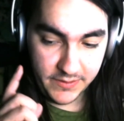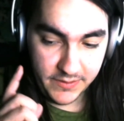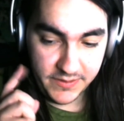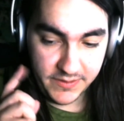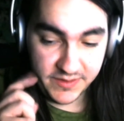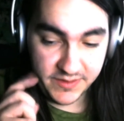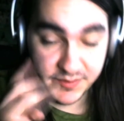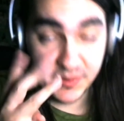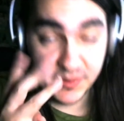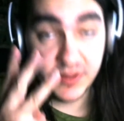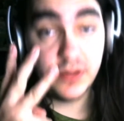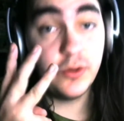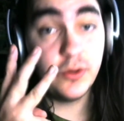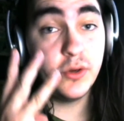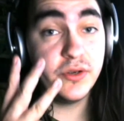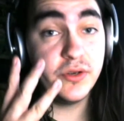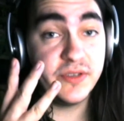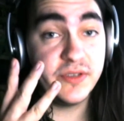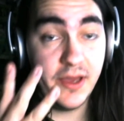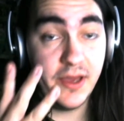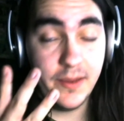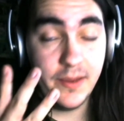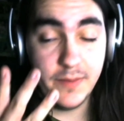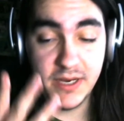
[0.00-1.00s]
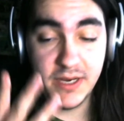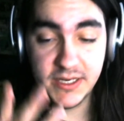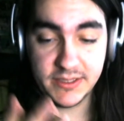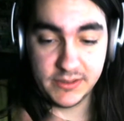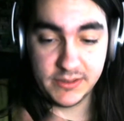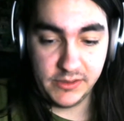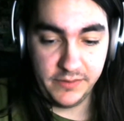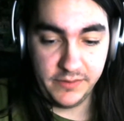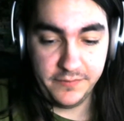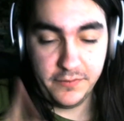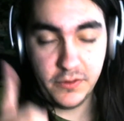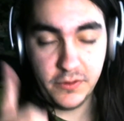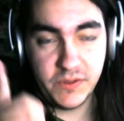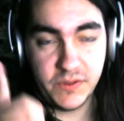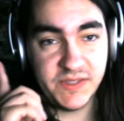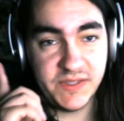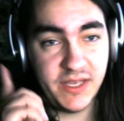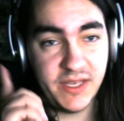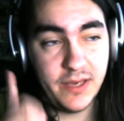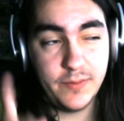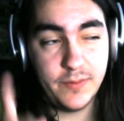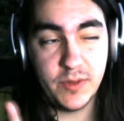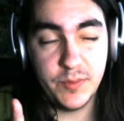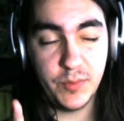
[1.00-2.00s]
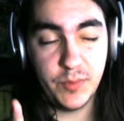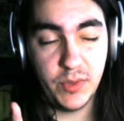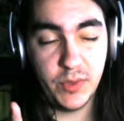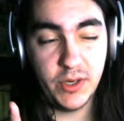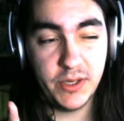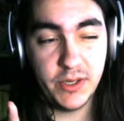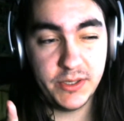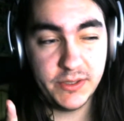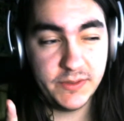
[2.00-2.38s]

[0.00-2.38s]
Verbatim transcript: It's my third time actually. First time I bought